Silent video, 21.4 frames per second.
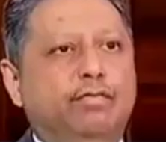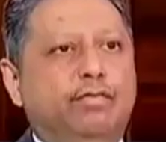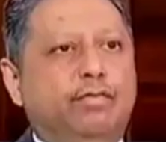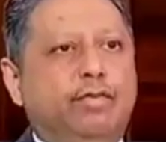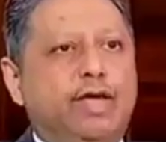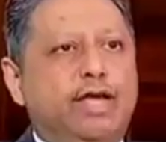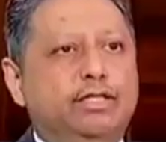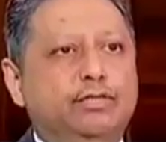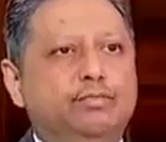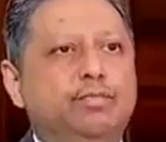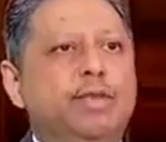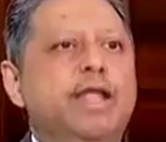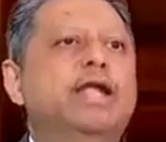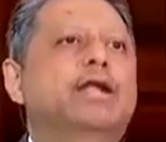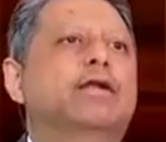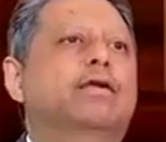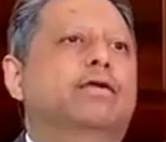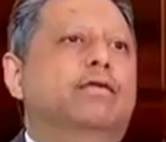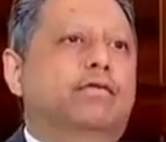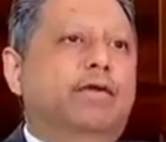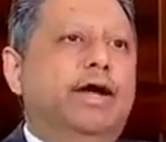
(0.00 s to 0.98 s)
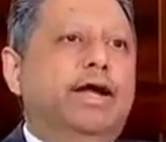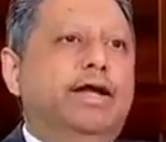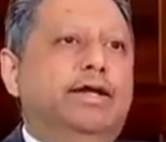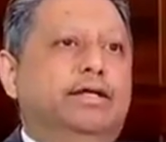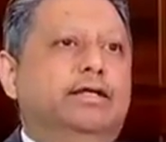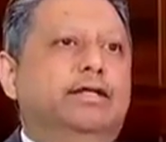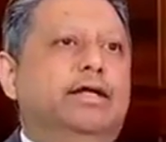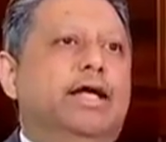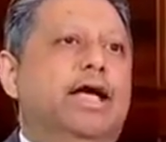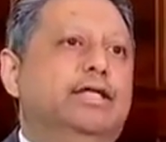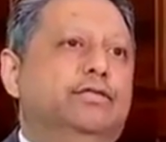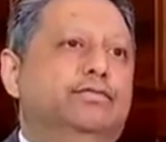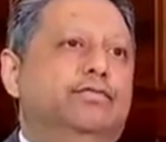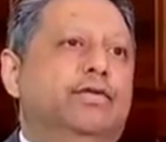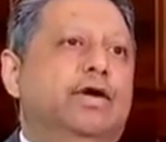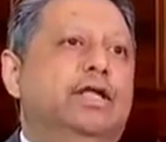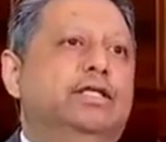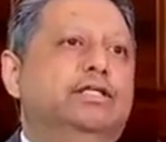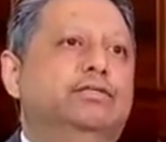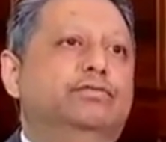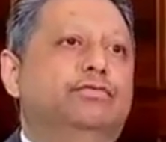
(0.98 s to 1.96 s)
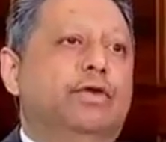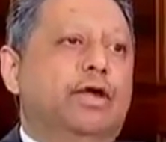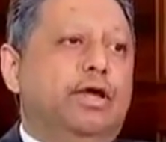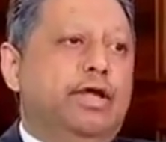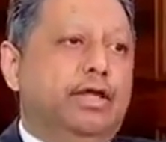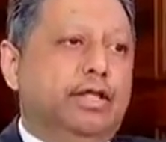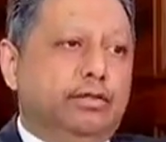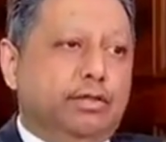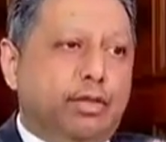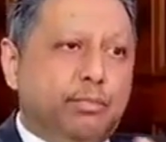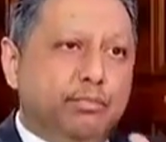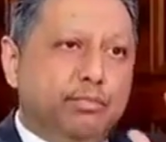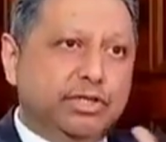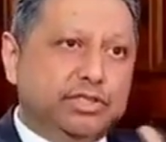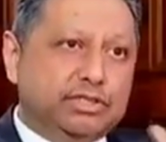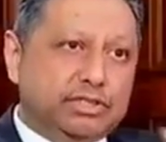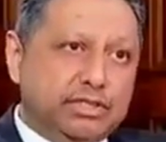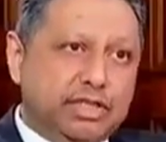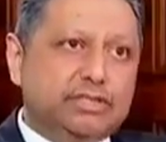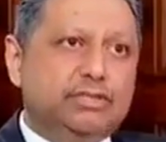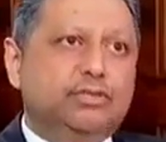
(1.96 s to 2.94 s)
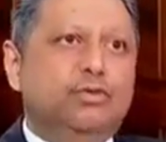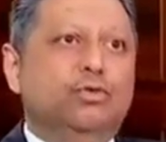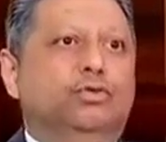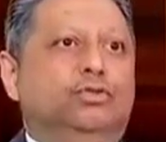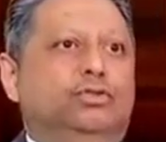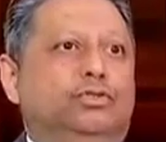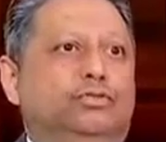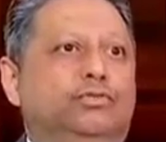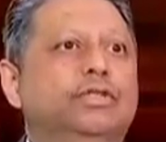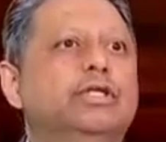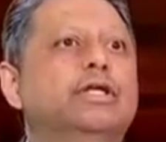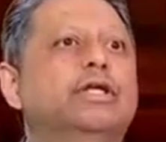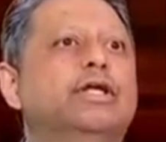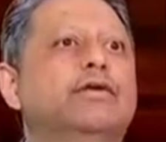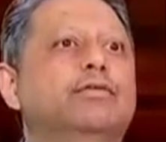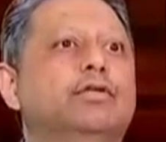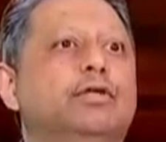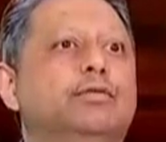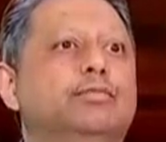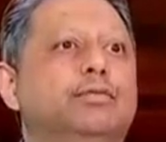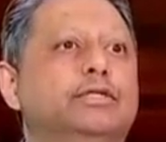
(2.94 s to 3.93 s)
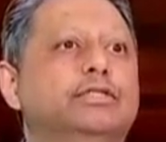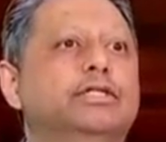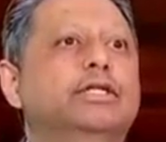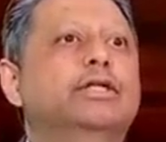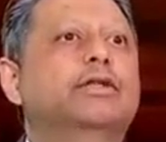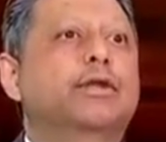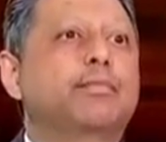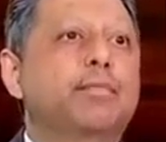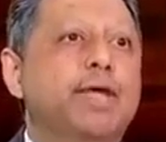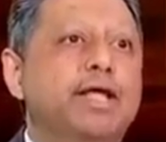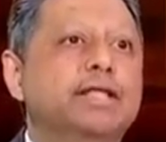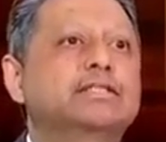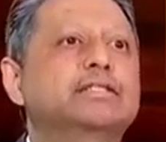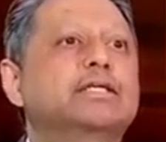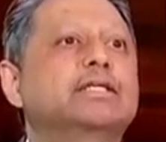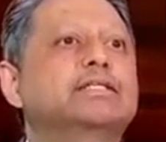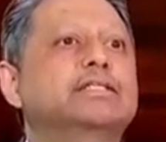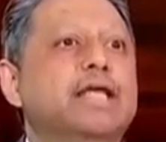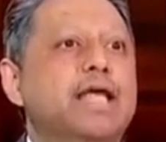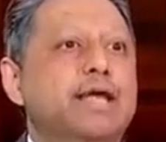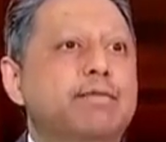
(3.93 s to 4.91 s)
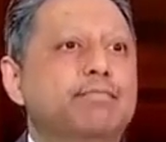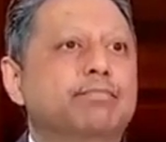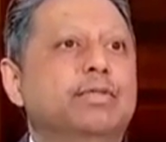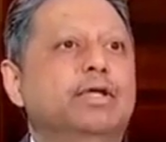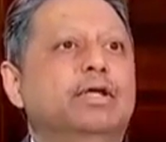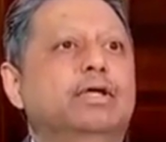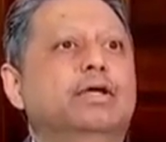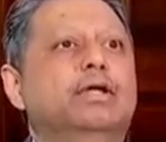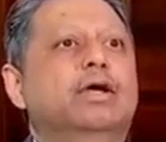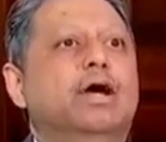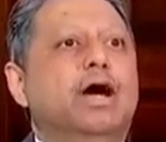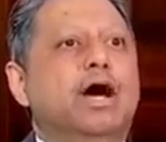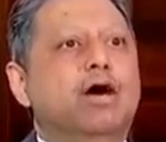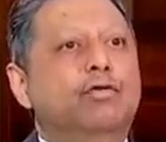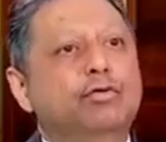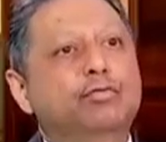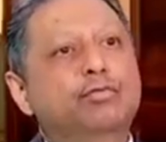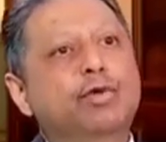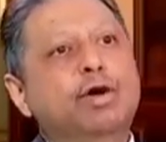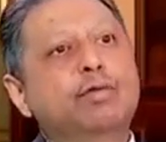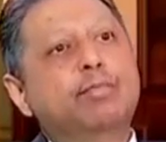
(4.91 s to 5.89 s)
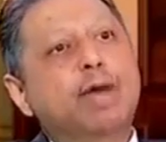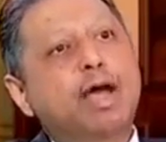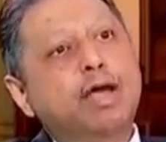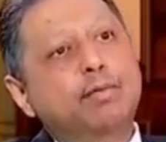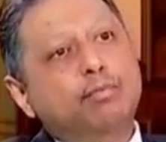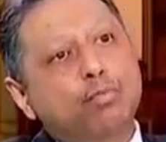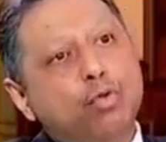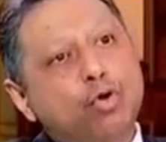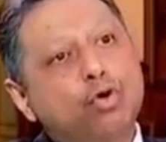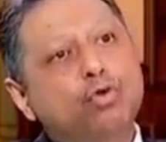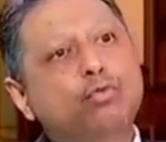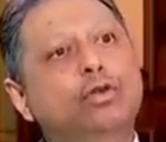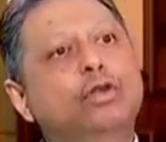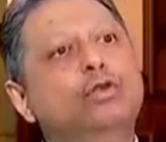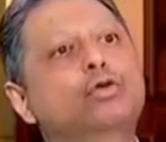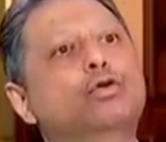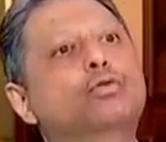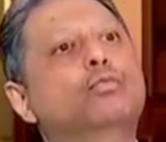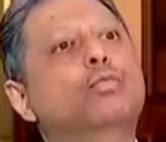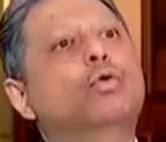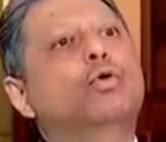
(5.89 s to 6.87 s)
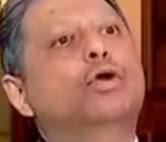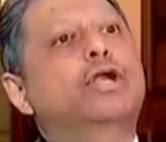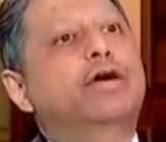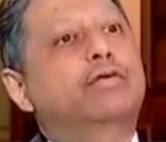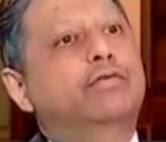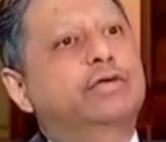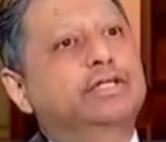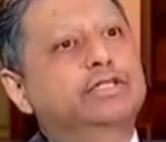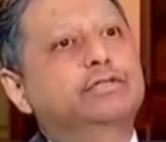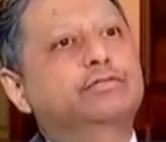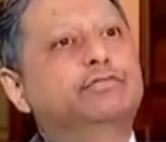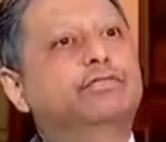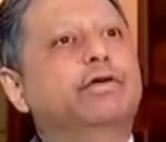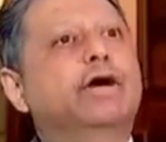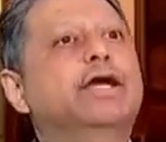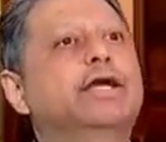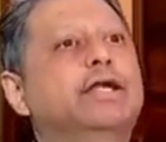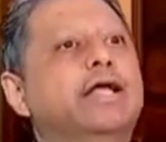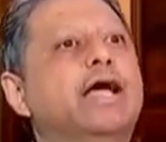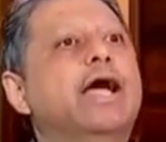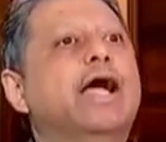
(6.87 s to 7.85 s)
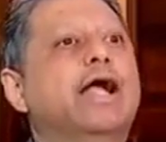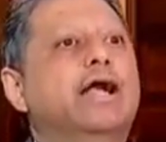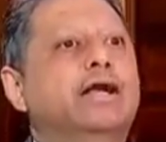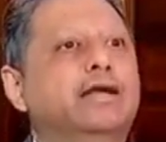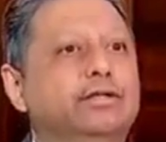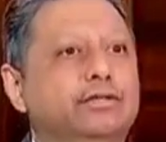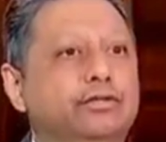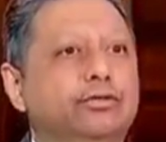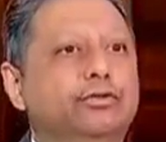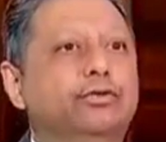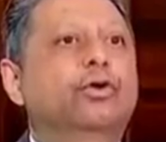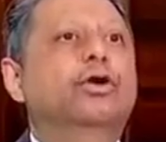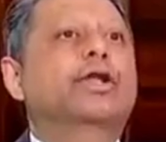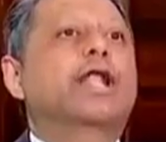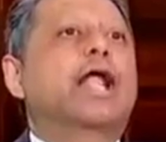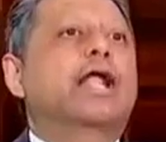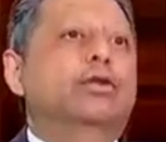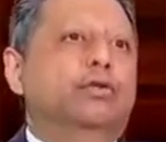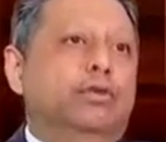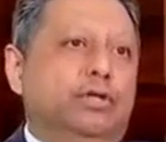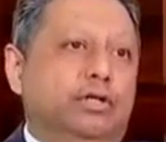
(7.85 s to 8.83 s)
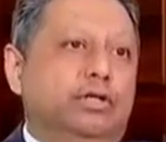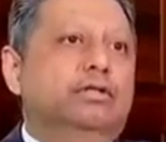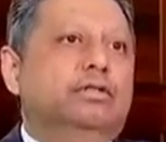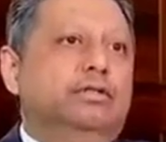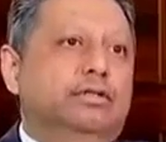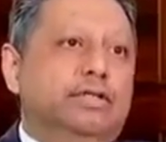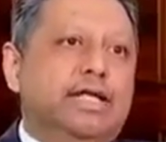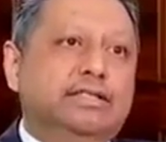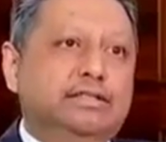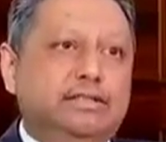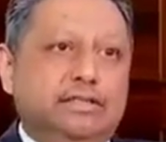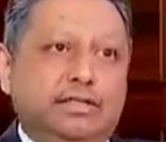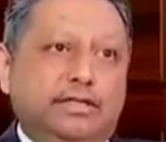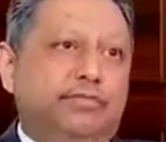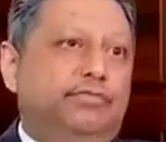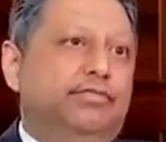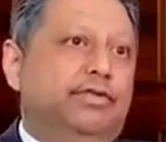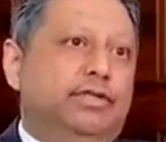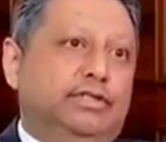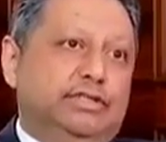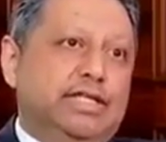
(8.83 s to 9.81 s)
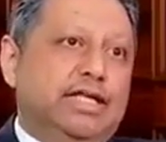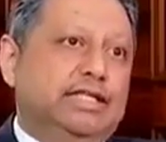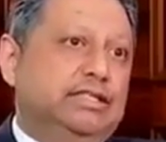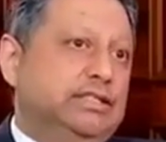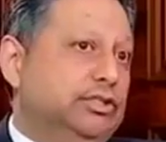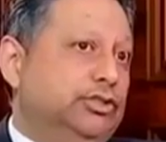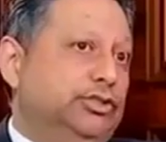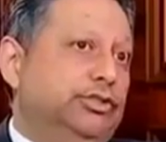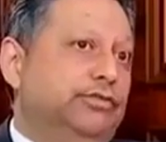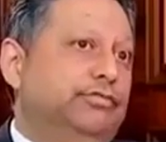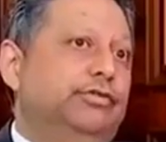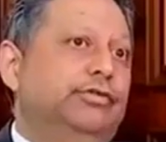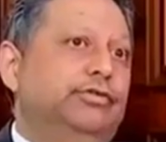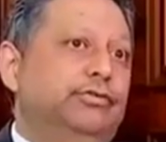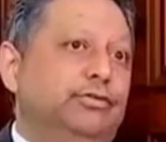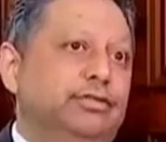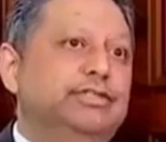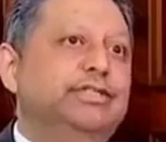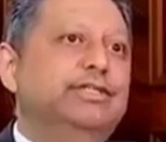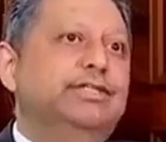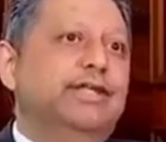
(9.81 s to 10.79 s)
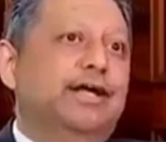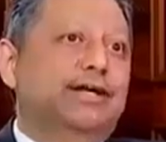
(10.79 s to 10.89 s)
I've explained right, as far as the business goes with the developers, it remains the same. However, my book will look more diversified and granular. That's the difference. That's the shift. You'll